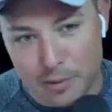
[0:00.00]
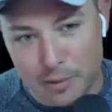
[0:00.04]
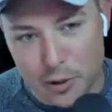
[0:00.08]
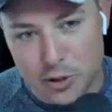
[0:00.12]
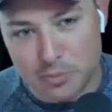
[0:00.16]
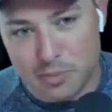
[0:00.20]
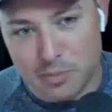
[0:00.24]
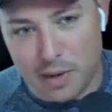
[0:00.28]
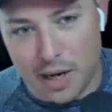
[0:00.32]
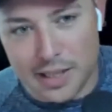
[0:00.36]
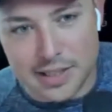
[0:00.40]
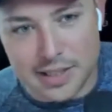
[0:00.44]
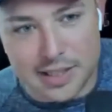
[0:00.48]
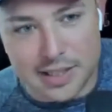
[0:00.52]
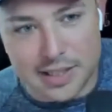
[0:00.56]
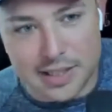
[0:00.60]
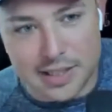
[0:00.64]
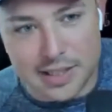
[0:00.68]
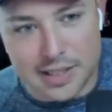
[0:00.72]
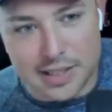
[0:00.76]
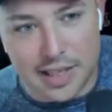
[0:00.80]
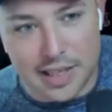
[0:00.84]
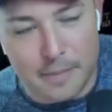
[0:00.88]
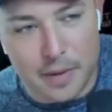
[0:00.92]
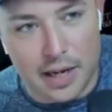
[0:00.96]
to blow some minds
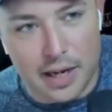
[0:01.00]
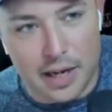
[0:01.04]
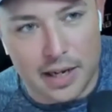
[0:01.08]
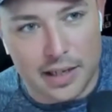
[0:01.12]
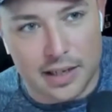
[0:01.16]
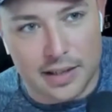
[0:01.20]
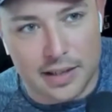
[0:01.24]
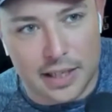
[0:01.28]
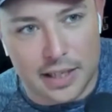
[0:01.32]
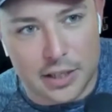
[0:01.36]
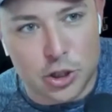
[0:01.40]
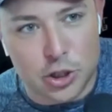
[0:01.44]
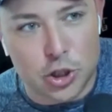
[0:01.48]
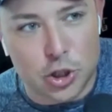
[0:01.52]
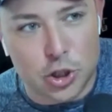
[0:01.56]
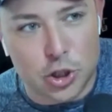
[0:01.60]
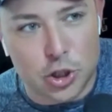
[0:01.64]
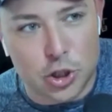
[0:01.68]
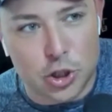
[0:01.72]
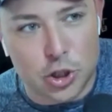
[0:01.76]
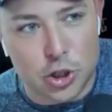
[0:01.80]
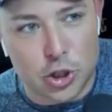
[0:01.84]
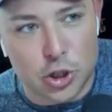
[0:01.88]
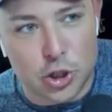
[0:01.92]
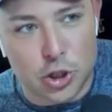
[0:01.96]
today. That's
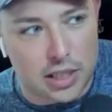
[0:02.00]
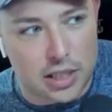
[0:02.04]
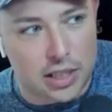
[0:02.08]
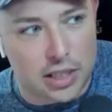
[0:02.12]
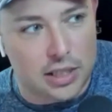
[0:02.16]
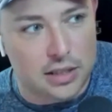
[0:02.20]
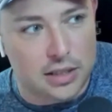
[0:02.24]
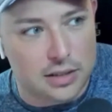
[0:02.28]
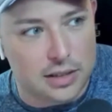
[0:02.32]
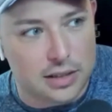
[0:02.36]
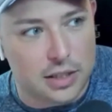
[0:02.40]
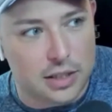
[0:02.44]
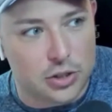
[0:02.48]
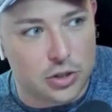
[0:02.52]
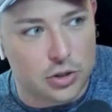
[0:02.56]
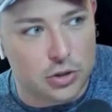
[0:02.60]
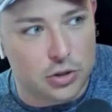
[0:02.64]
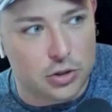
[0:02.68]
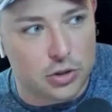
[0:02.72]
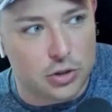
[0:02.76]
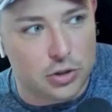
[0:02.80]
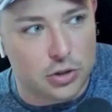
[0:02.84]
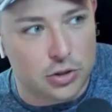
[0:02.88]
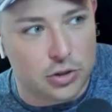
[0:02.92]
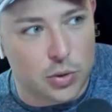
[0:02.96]
usually
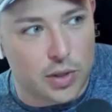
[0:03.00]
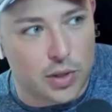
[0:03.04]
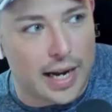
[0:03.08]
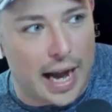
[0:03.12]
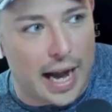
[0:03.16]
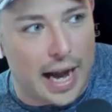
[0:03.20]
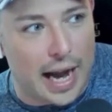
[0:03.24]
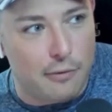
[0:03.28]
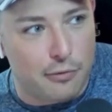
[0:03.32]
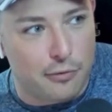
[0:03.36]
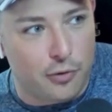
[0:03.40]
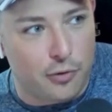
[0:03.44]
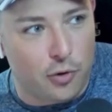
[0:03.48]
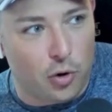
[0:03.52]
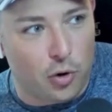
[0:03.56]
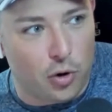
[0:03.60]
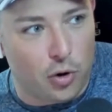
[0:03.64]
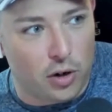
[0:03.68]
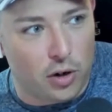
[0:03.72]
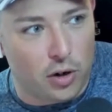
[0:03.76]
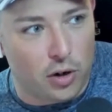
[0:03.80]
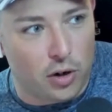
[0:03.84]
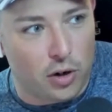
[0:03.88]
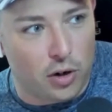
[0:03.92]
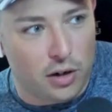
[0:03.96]
what I aim
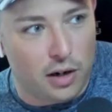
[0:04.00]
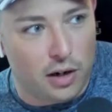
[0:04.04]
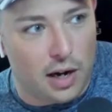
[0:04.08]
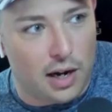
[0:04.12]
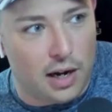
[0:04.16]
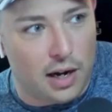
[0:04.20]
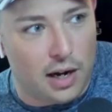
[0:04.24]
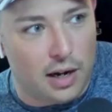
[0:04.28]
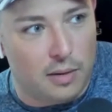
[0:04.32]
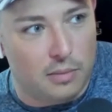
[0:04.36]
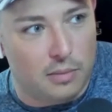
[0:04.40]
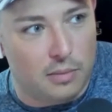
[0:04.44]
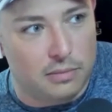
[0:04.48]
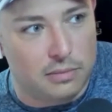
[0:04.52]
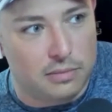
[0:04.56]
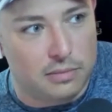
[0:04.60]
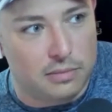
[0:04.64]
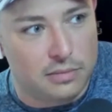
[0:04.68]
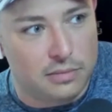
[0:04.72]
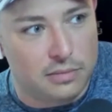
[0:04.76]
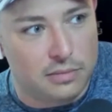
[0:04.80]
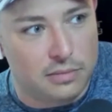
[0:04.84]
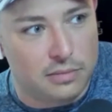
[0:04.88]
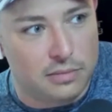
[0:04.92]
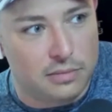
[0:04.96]
for.
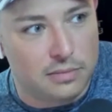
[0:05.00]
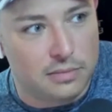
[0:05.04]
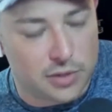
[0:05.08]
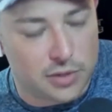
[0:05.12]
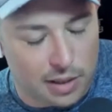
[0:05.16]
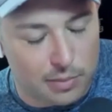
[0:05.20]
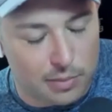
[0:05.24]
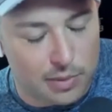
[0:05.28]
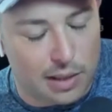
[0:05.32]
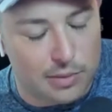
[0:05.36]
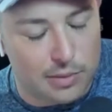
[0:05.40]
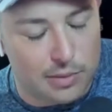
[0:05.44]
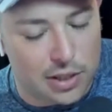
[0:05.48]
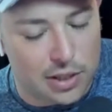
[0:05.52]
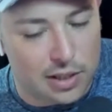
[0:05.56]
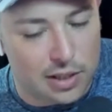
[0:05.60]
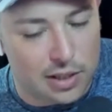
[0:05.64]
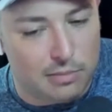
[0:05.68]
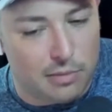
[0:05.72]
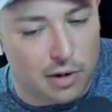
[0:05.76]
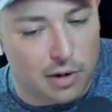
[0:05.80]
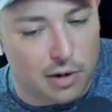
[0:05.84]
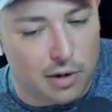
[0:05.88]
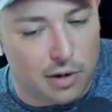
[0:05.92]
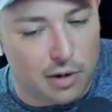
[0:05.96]
Sometimes hit the
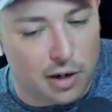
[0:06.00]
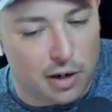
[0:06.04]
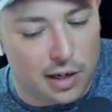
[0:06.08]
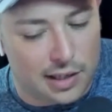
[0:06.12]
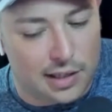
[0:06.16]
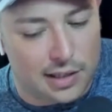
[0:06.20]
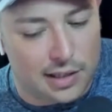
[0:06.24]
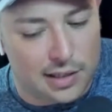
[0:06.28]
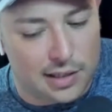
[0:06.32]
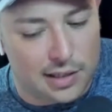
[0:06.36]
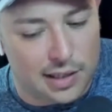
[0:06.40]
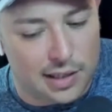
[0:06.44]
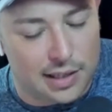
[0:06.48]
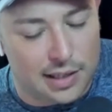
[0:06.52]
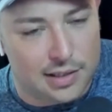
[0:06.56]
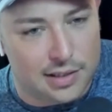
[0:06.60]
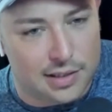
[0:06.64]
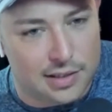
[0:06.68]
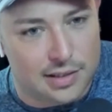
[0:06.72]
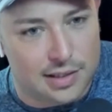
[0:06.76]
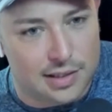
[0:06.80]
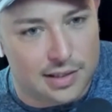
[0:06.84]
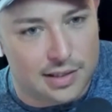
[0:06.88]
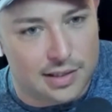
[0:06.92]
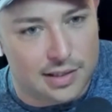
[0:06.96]
mark, and I think
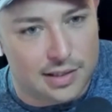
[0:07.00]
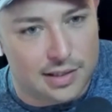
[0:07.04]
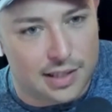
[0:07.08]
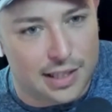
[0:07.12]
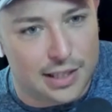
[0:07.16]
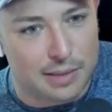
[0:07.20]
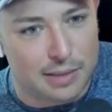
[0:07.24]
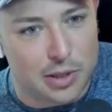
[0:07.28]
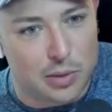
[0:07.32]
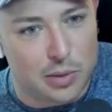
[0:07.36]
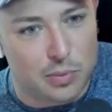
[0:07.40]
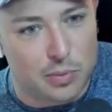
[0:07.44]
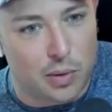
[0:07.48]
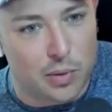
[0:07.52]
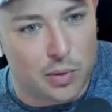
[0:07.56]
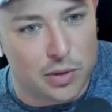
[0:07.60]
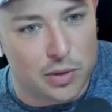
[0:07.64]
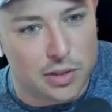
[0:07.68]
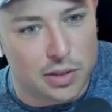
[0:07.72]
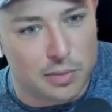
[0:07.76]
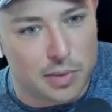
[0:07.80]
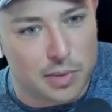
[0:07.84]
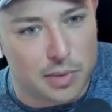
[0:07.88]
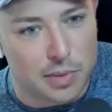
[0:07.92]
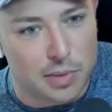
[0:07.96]
today's going to be the one where
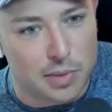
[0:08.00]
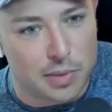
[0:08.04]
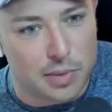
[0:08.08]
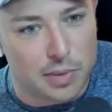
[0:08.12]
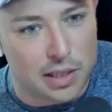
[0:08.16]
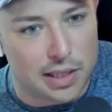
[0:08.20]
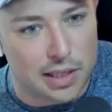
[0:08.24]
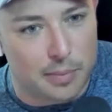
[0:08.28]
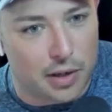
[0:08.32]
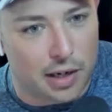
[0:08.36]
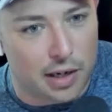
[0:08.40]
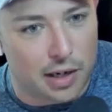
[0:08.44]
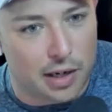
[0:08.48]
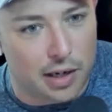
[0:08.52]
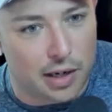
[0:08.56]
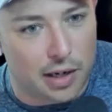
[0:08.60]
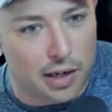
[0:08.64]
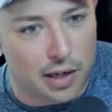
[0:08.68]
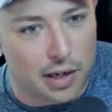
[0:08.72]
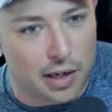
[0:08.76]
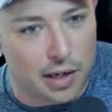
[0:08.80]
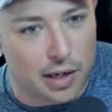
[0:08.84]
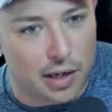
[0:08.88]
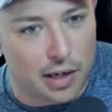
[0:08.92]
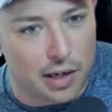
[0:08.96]
there's going to be a cleanup on
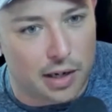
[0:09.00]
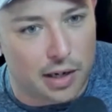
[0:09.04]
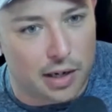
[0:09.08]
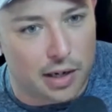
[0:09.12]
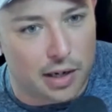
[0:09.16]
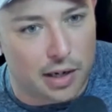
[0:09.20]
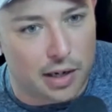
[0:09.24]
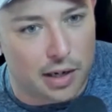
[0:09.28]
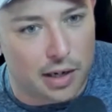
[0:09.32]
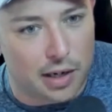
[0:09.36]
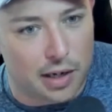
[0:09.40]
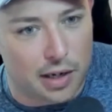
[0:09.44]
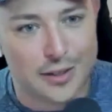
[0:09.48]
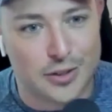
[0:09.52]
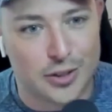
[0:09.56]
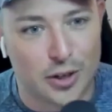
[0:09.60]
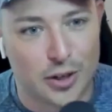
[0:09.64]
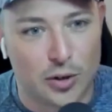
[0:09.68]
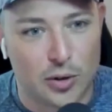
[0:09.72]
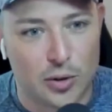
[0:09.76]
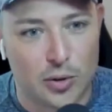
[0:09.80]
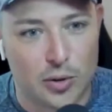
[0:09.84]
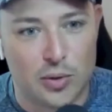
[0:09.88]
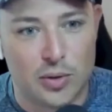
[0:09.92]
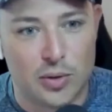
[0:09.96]
aisle 9.
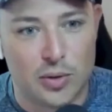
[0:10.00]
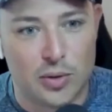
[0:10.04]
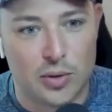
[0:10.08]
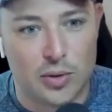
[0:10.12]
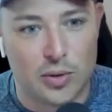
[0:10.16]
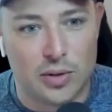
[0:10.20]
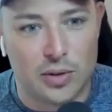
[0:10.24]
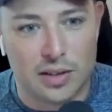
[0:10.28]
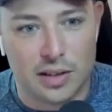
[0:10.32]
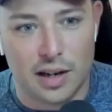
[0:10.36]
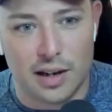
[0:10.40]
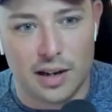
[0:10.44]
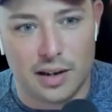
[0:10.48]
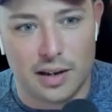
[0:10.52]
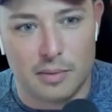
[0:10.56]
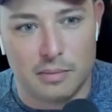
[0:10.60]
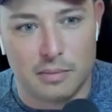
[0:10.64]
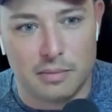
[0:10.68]
So